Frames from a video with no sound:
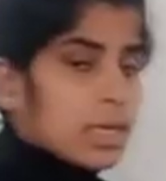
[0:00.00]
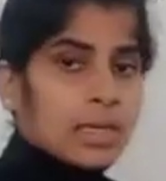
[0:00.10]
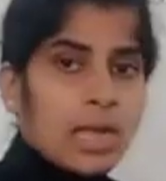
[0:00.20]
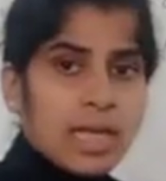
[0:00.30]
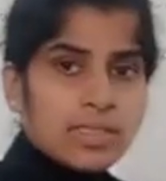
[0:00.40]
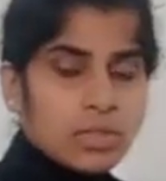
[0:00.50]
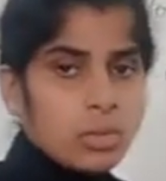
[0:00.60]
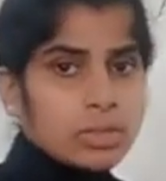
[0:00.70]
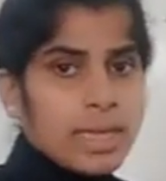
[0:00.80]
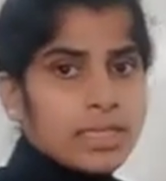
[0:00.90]
glass
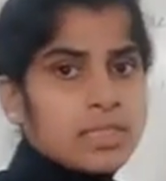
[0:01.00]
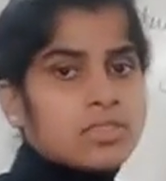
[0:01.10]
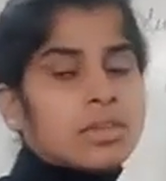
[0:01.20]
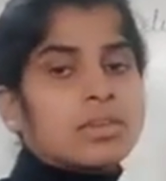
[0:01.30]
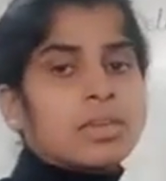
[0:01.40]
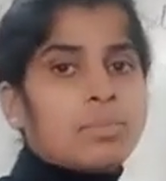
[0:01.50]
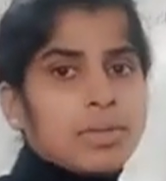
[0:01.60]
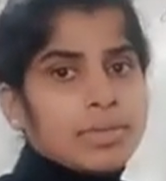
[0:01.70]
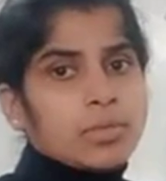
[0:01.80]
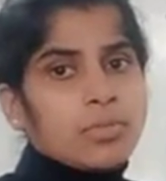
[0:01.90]
rod that is rubbed
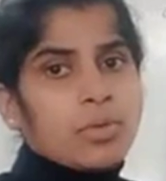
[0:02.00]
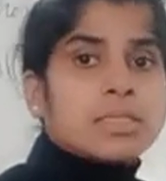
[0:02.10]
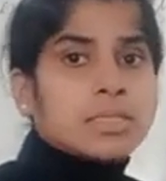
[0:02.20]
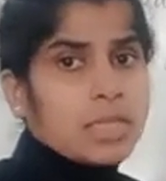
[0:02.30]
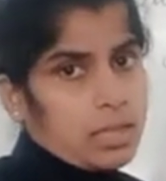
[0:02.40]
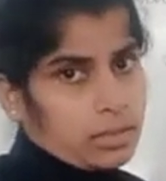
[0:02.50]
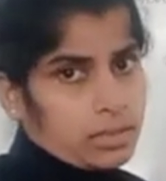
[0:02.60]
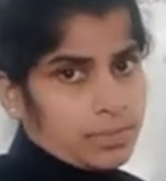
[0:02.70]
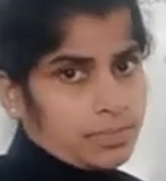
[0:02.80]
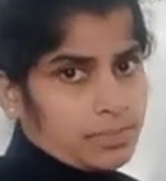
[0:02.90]
with silk.
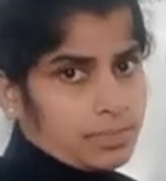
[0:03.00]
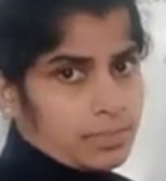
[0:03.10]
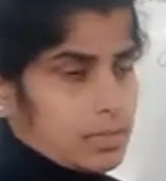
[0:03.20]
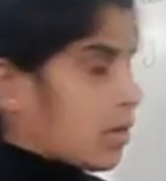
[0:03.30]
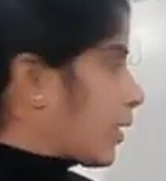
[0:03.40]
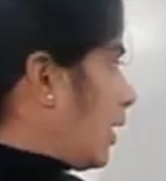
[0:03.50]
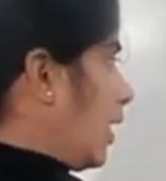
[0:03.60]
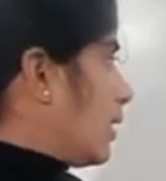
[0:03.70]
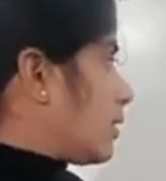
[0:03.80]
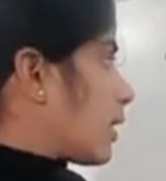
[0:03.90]
Okay,
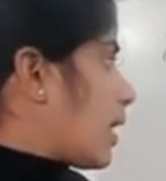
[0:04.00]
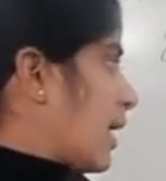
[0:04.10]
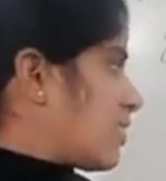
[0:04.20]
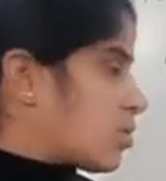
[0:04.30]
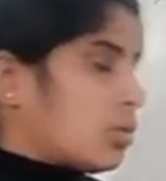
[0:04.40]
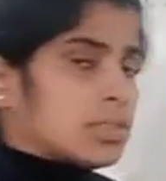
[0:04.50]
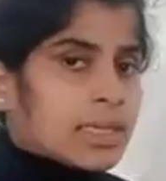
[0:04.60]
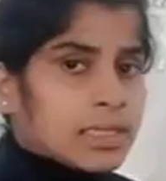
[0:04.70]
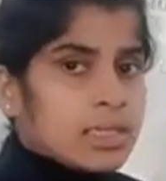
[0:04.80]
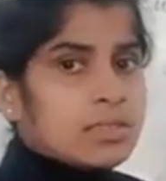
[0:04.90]
the glass rod
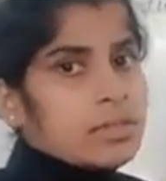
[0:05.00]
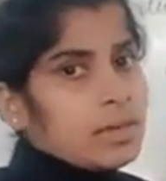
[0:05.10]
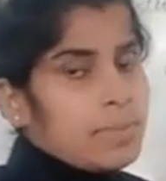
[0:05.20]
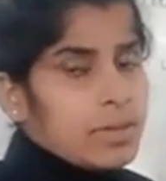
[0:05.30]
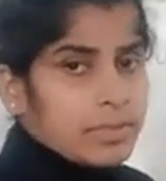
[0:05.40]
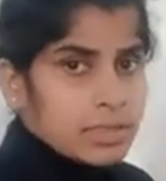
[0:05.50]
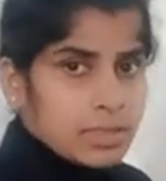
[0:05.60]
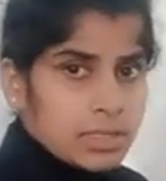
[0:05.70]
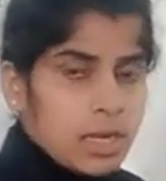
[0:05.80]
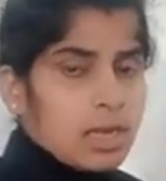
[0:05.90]
that is rubbed with
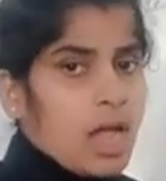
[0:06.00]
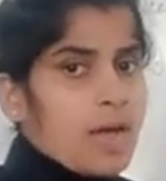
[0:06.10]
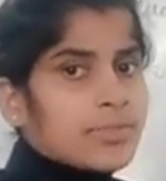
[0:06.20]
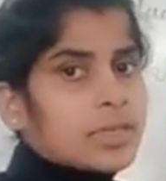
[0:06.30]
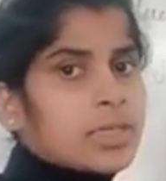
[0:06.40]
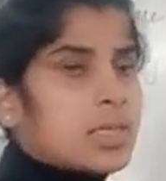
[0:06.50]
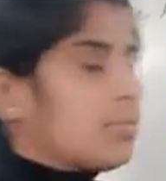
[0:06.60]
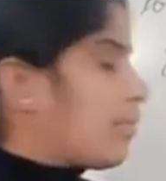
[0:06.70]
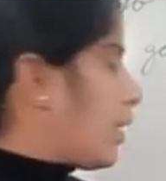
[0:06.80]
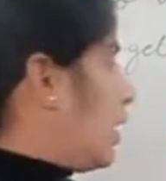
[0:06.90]
the silk after he
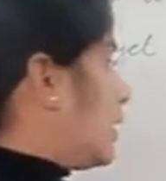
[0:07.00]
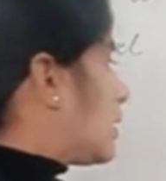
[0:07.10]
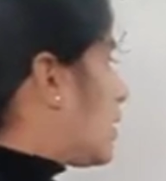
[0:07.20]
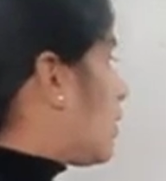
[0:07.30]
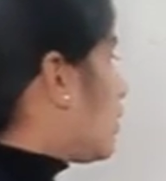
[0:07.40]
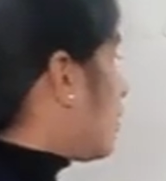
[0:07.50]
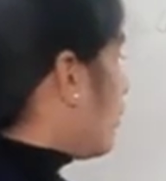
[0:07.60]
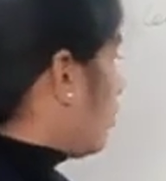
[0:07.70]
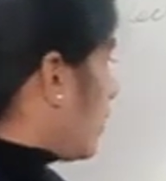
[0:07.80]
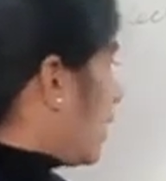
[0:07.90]

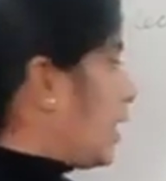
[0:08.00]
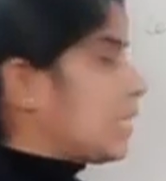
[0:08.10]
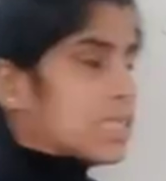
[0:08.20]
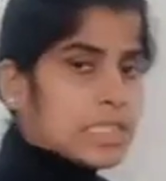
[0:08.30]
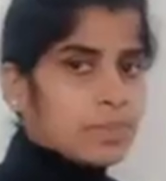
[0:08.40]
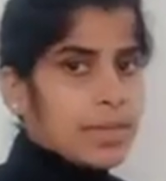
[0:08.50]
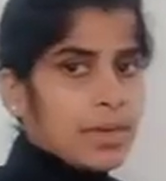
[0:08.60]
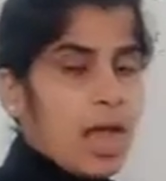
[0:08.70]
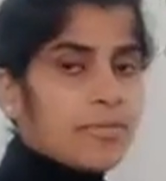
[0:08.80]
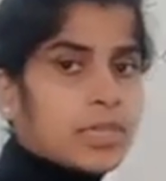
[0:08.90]
freely
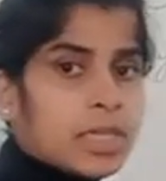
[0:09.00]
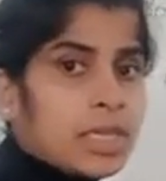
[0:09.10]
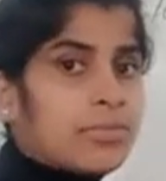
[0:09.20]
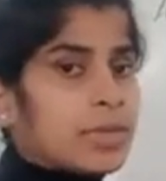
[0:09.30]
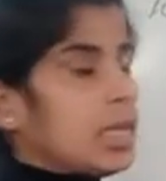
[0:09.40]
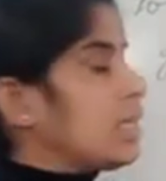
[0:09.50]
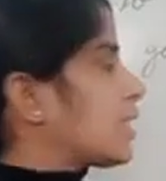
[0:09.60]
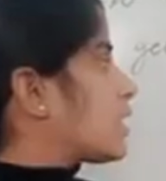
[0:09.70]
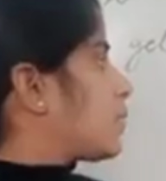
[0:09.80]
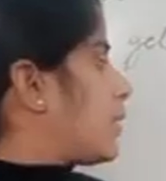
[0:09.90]
suspended, after he freely
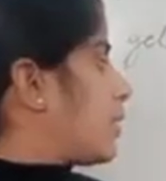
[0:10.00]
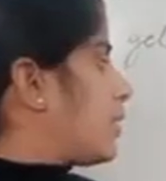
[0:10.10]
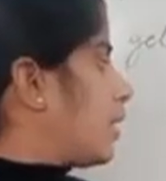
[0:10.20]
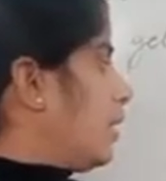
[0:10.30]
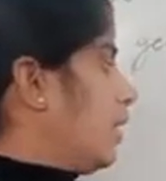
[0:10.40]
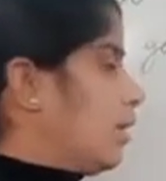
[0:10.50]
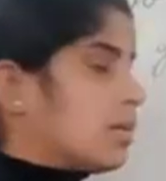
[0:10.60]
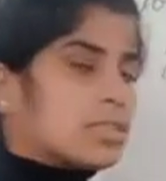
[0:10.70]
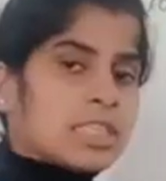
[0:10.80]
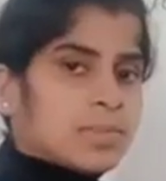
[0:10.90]
suspended in
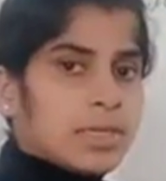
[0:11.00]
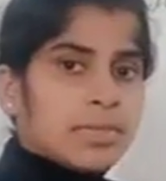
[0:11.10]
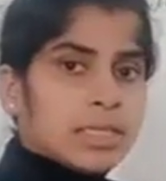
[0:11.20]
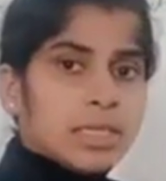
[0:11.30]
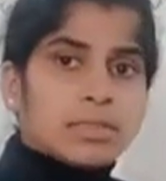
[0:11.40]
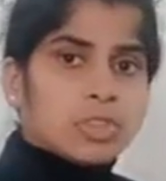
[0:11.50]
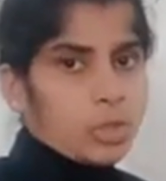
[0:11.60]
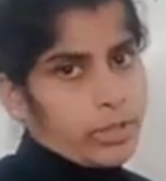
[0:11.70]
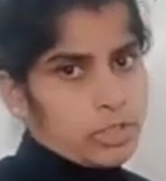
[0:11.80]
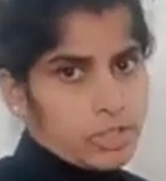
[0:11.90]
a suspended with a
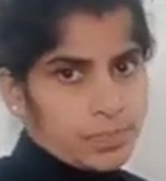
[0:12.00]
thread.